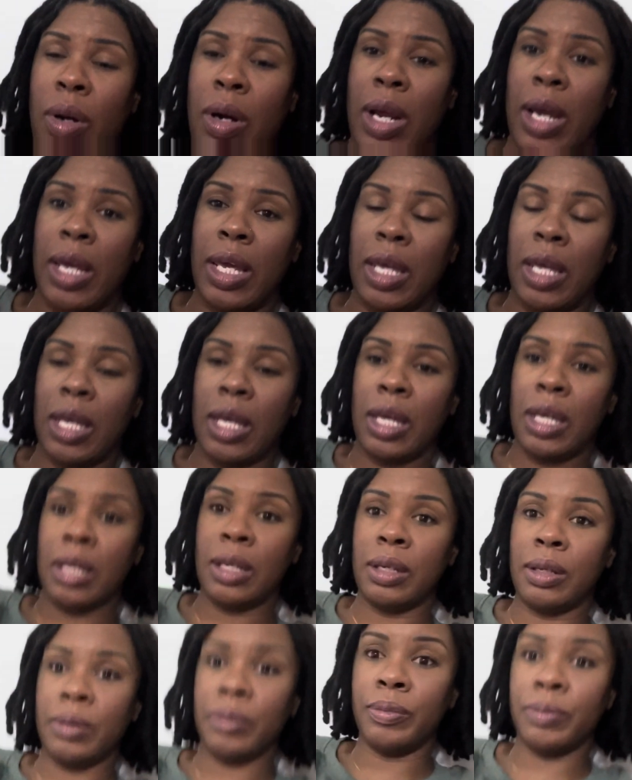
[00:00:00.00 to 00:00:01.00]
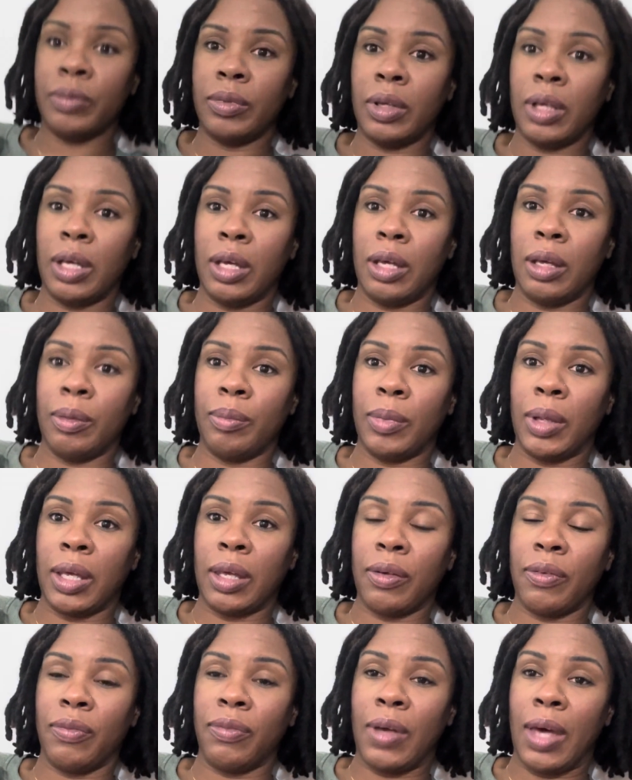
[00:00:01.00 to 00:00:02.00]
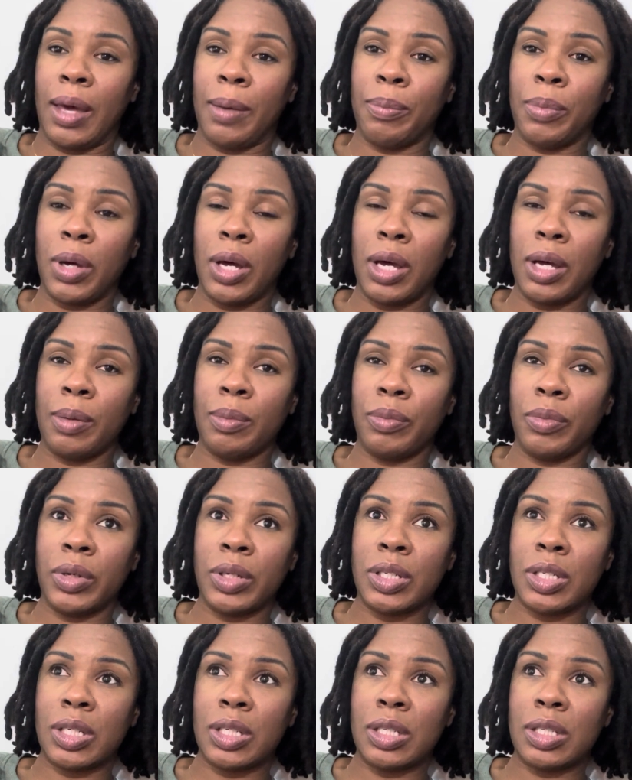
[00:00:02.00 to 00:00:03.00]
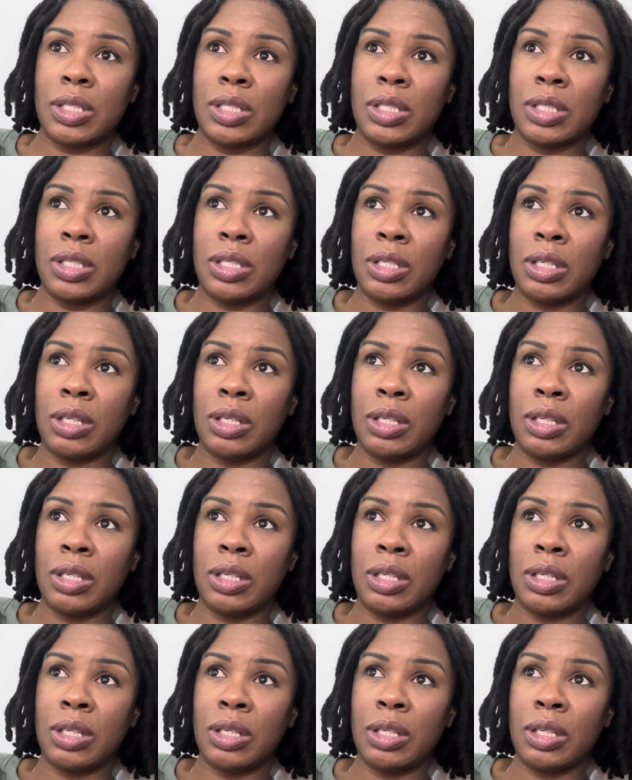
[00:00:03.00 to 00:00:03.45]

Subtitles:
I eat like a fat bomb, which is,